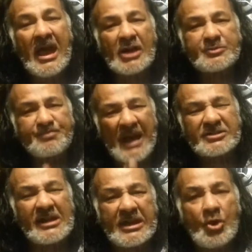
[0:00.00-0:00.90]

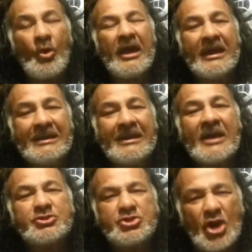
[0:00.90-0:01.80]
especially you
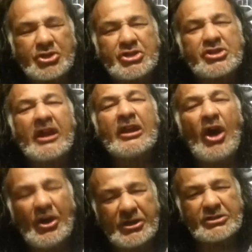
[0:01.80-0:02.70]
Indian judges and
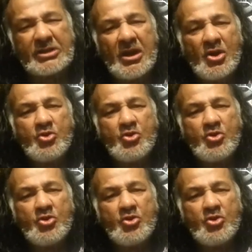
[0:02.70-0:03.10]
lawyers